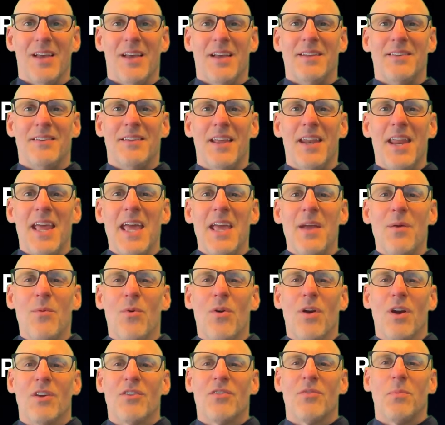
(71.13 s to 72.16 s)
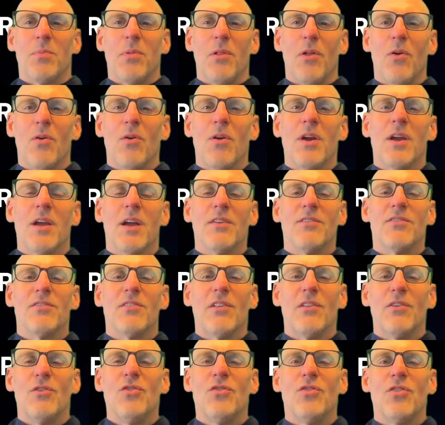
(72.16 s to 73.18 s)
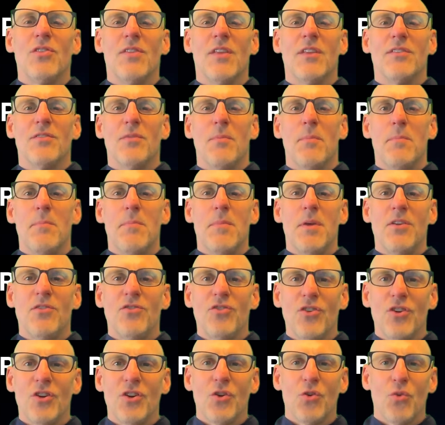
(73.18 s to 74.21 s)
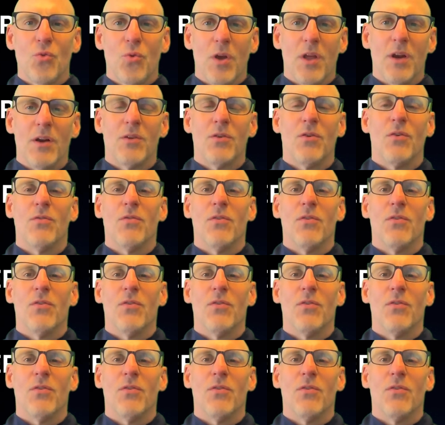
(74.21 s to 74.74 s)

today we're exploring a solution that's mission critical